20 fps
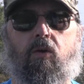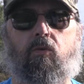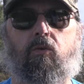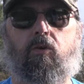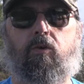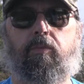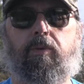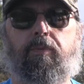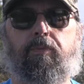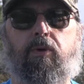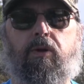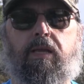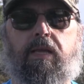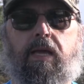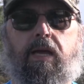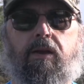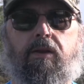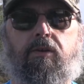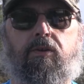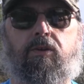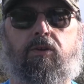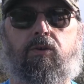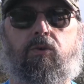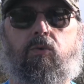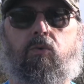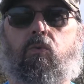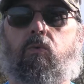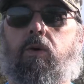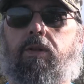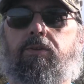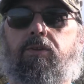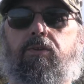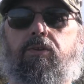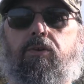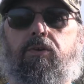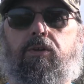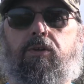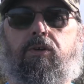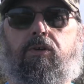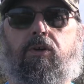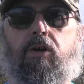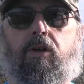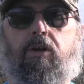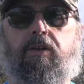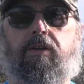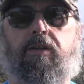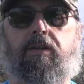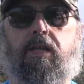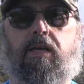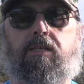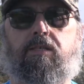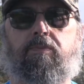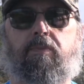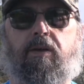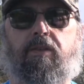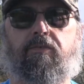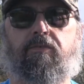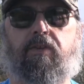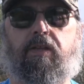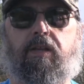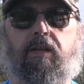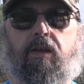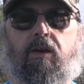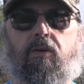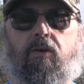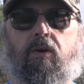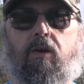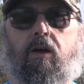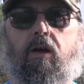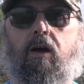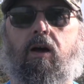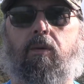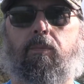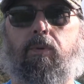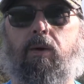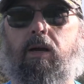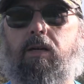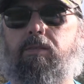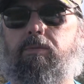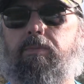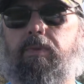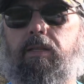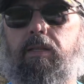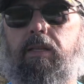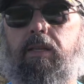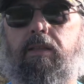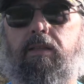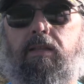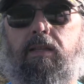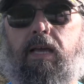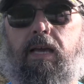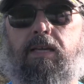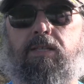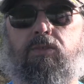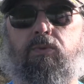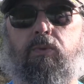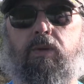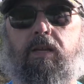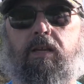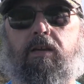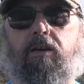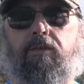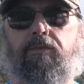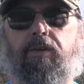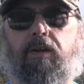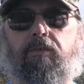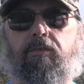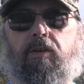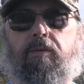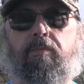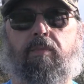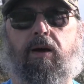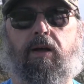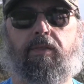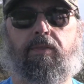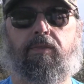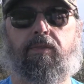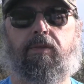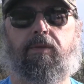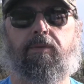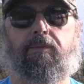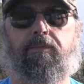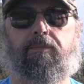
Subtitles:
We will be putting out a new What to Do in Your Garden Next Month video approximately the last week of every month.